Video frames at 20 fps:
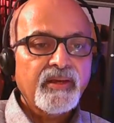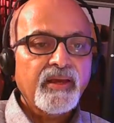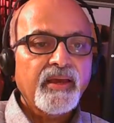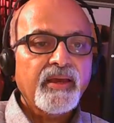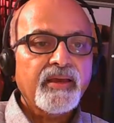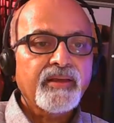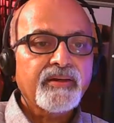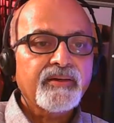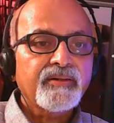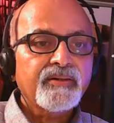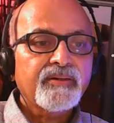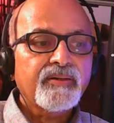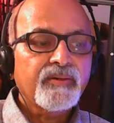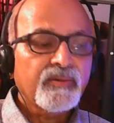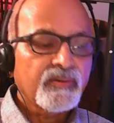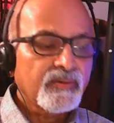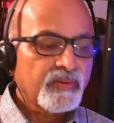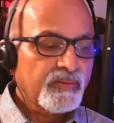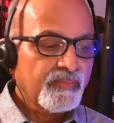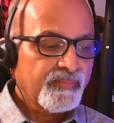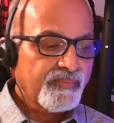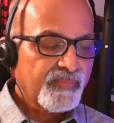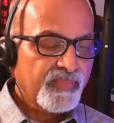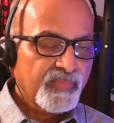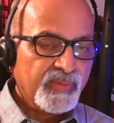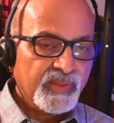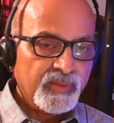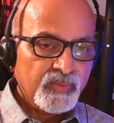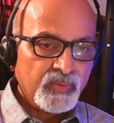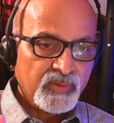and
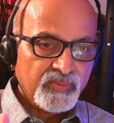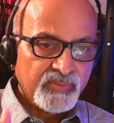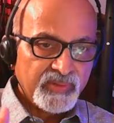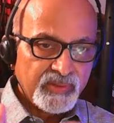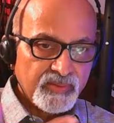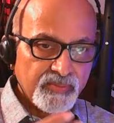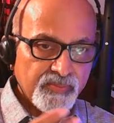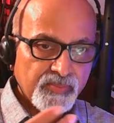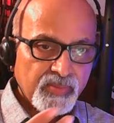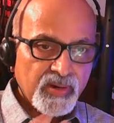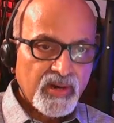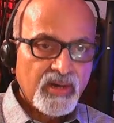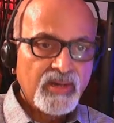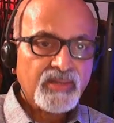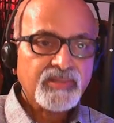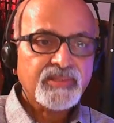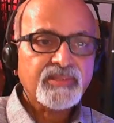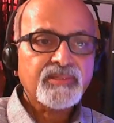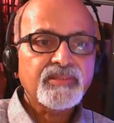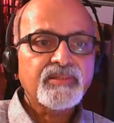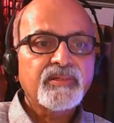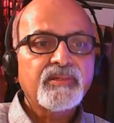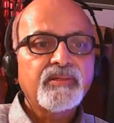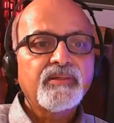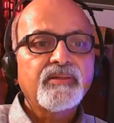even when you pass,